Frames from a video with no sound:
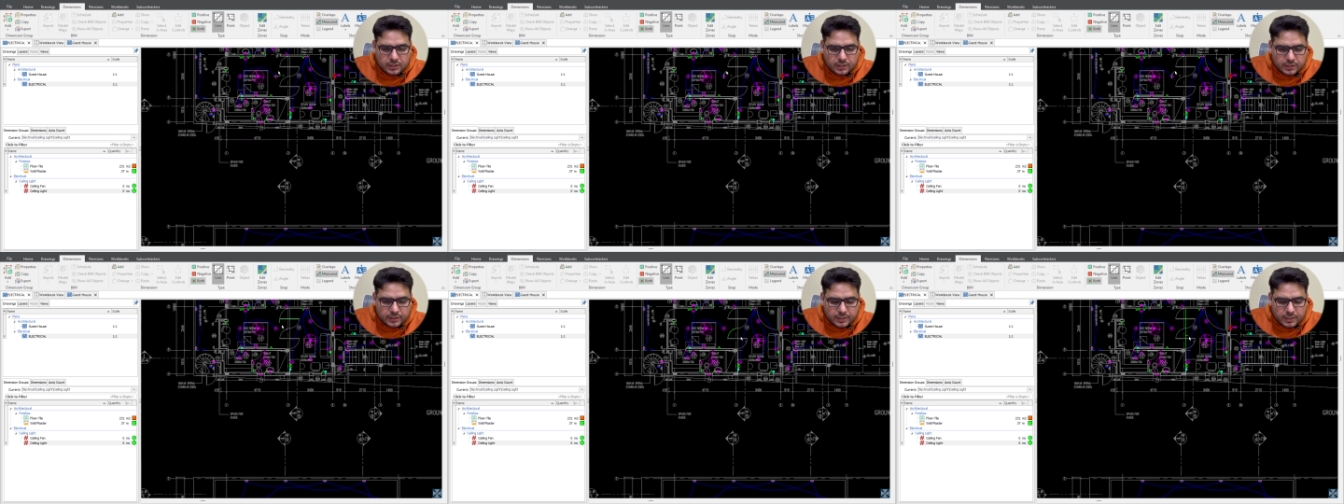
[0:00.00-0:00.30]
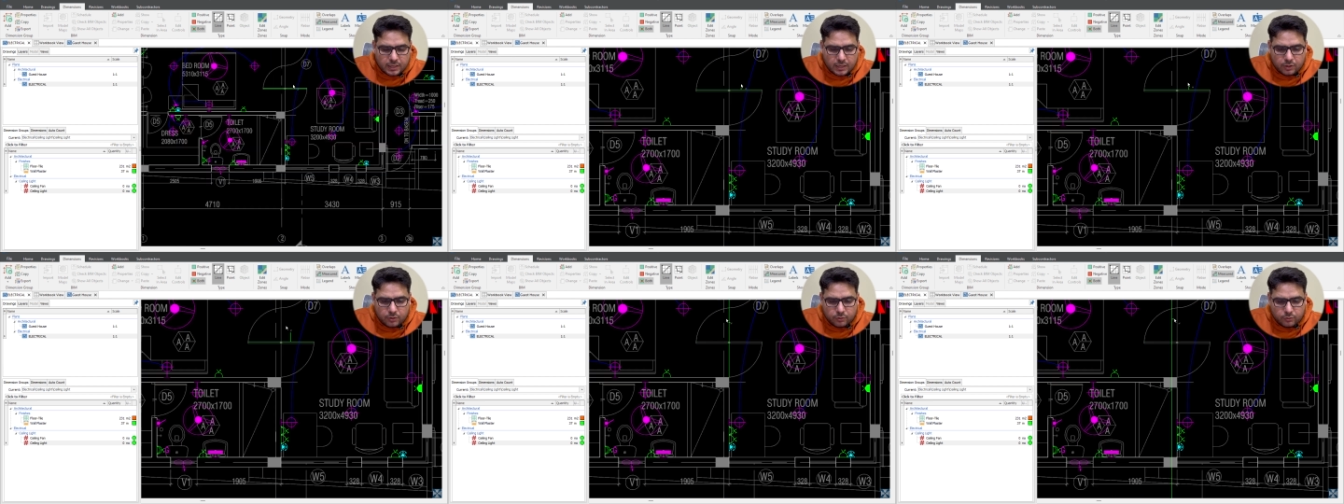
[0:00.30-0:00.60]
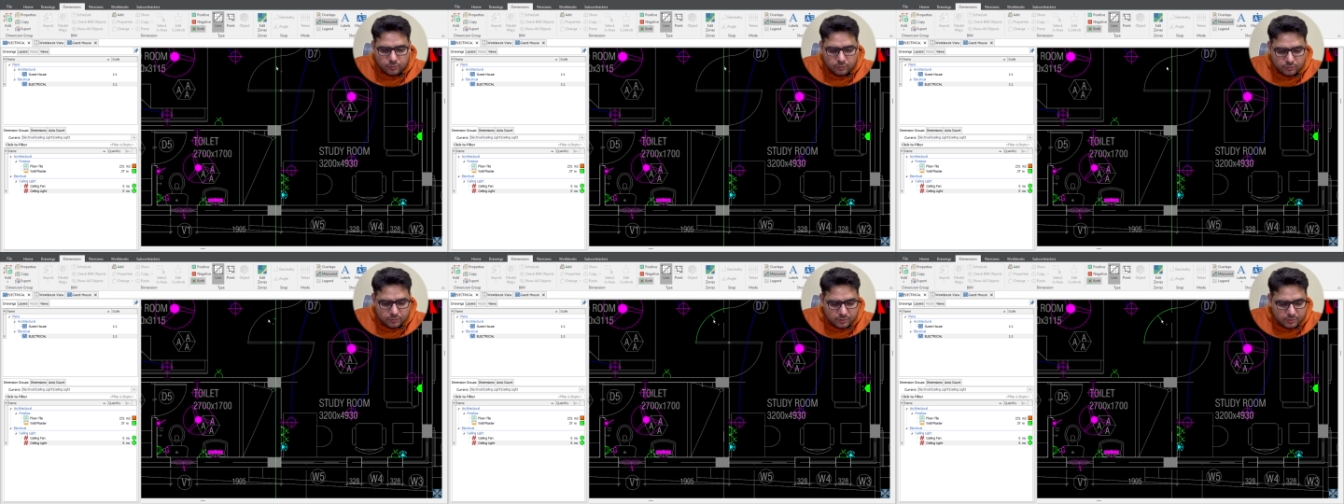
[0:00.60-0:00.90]

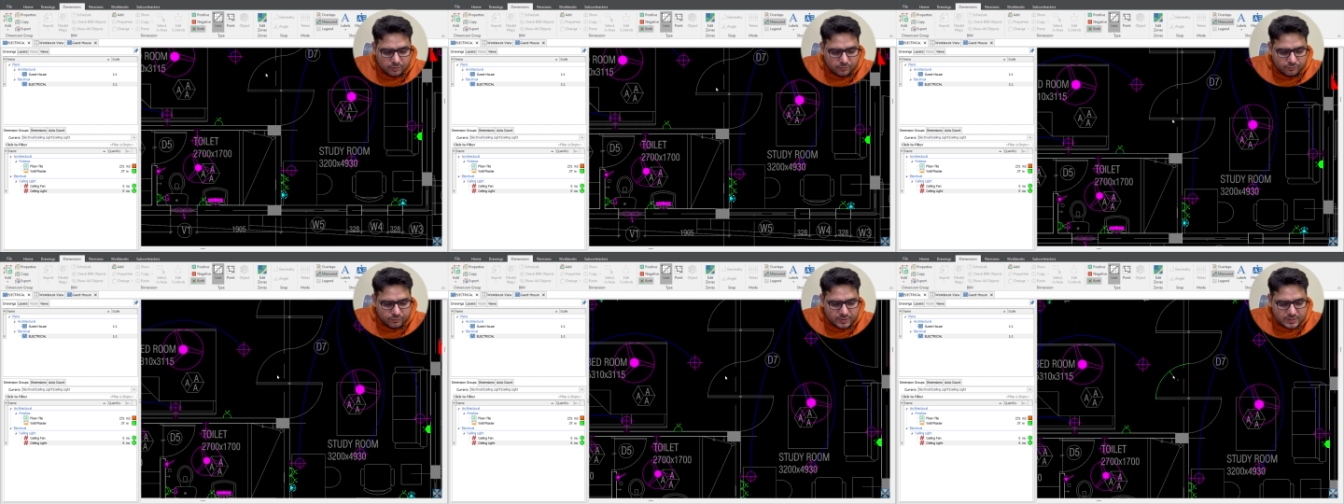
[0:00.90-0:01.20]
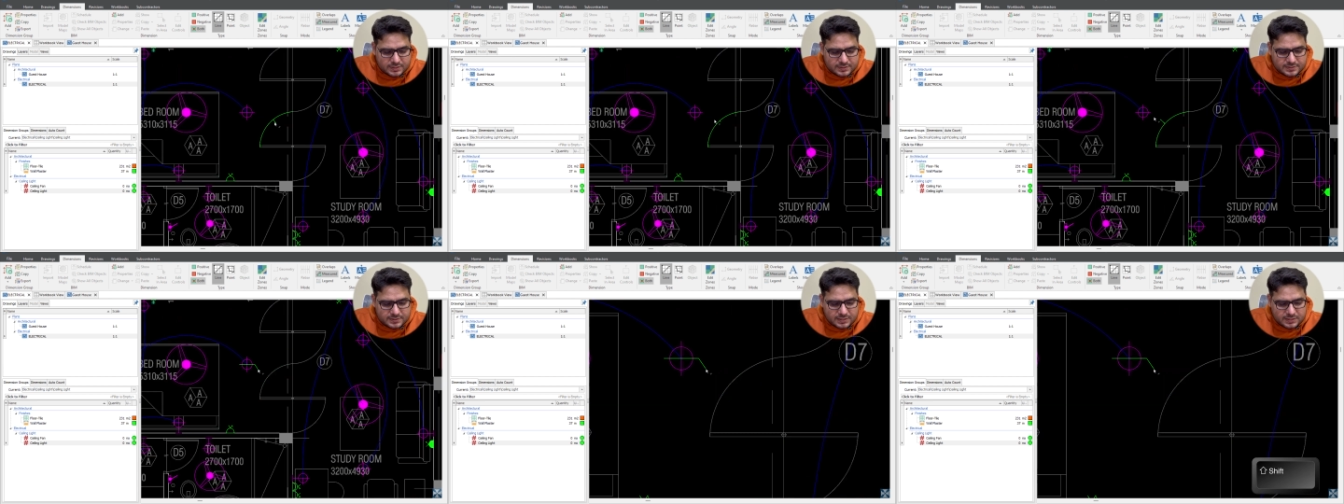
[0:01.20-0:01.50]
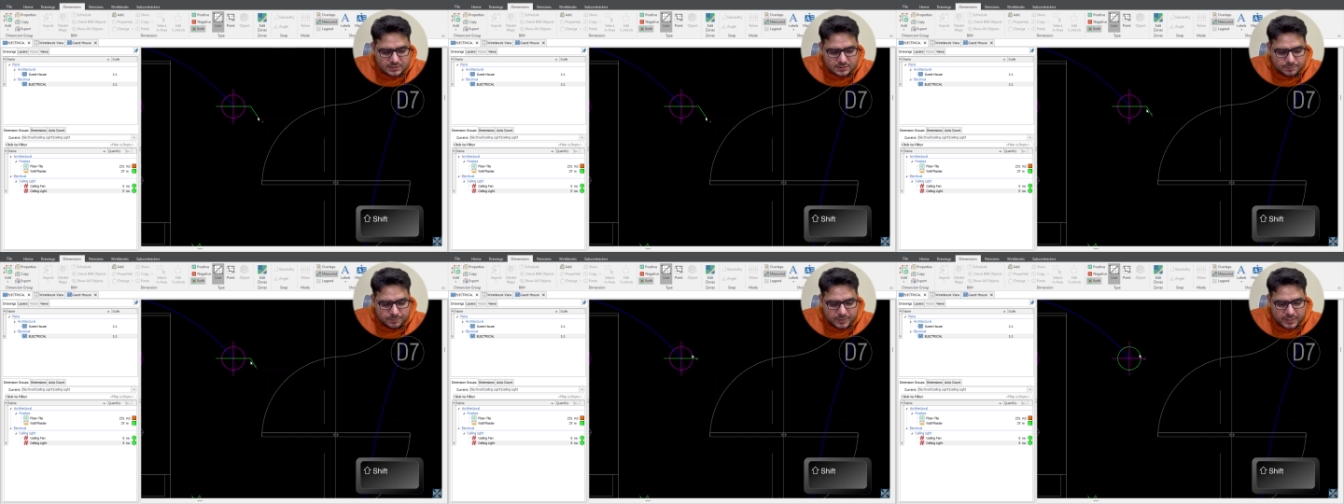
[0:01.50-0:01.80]
Now we'll
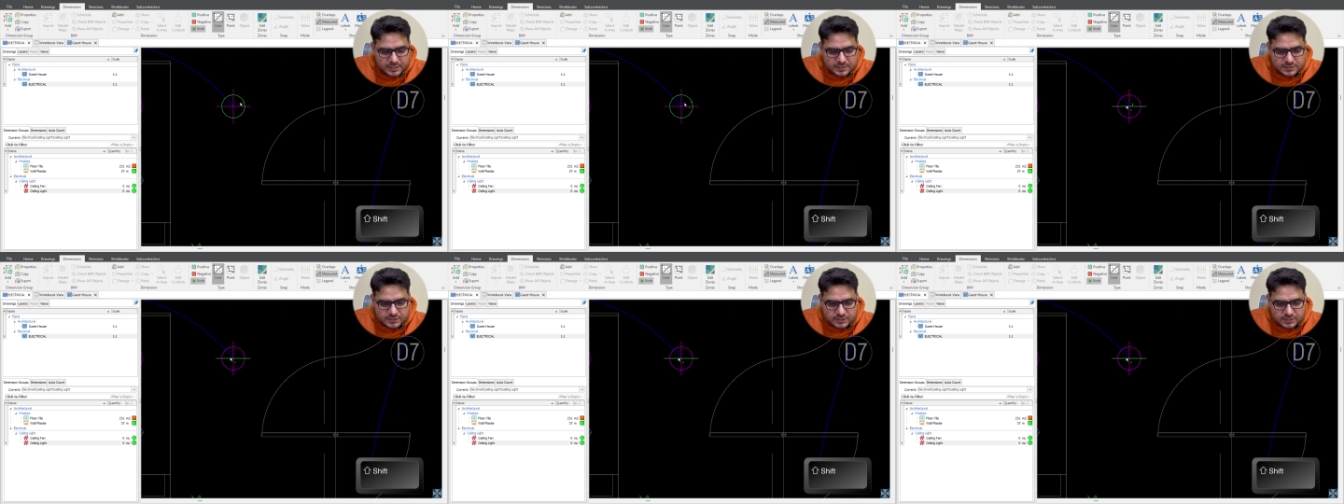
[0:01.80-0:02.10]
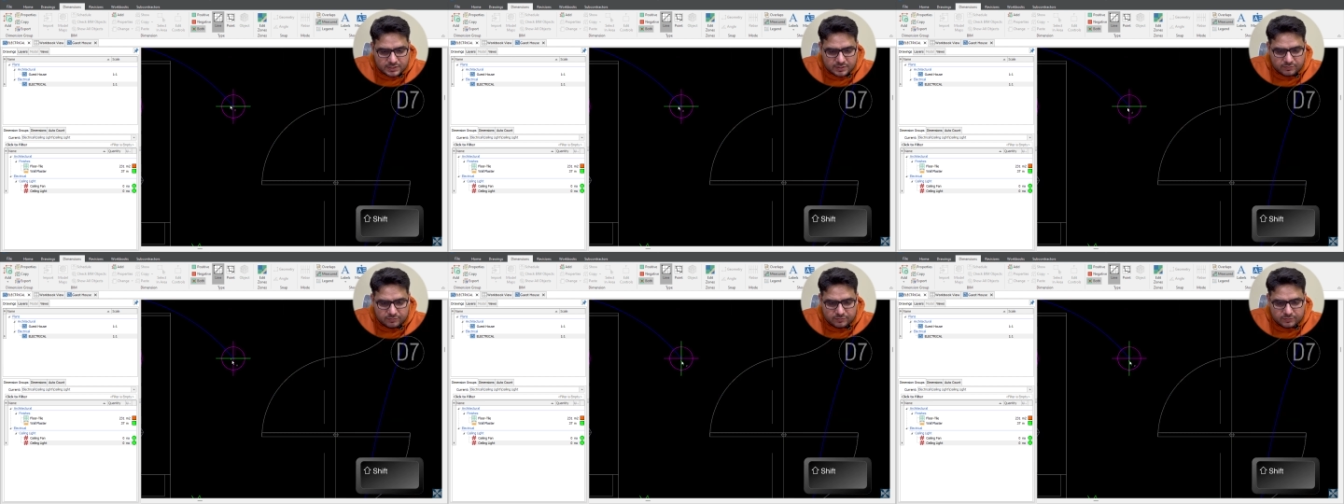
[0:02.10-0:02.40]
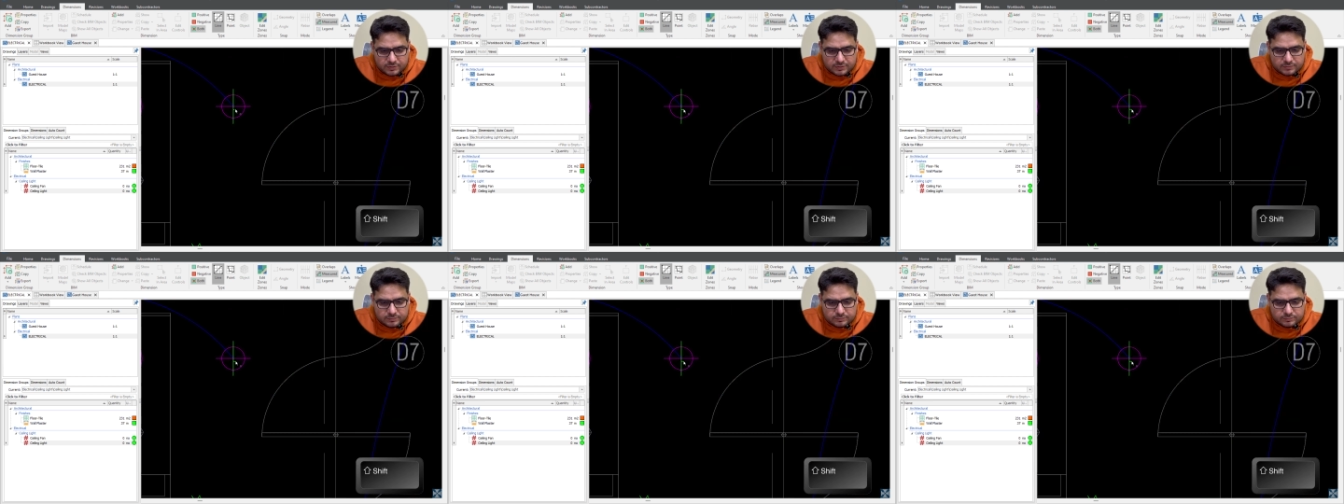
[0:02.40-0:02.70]
just press shift.